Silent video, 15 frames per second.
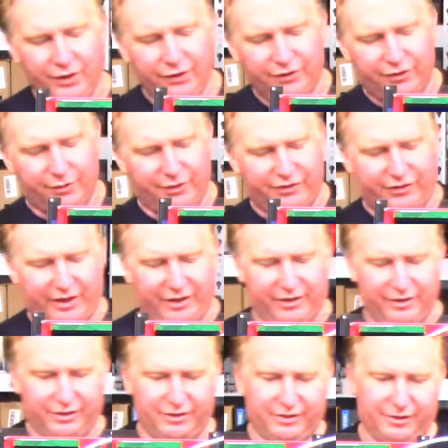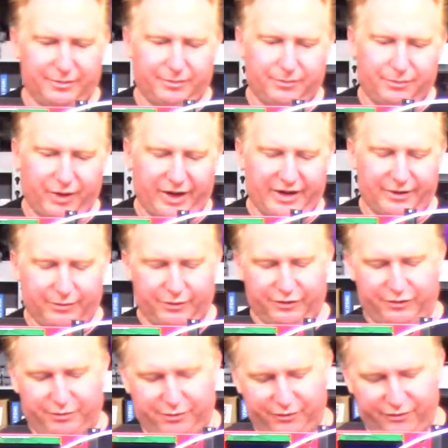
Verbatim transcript: So once the, the bracket was